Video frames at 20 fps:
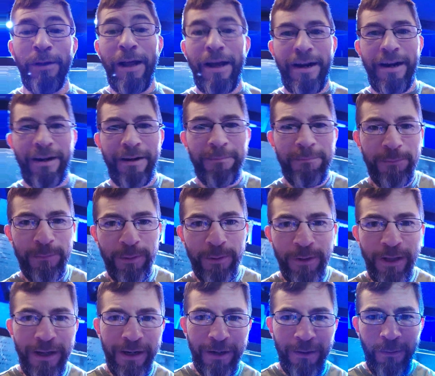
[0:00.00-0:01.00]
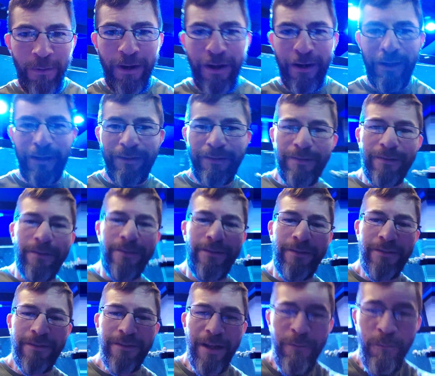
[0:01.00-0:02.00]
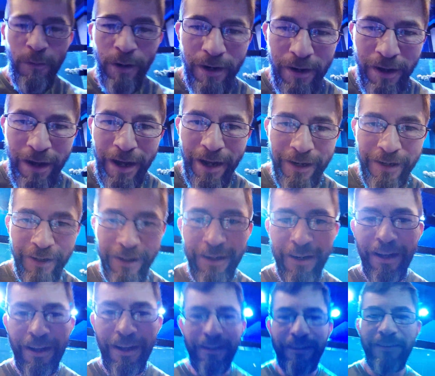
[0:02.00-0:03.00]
light aquatics and whatnot. You can kind of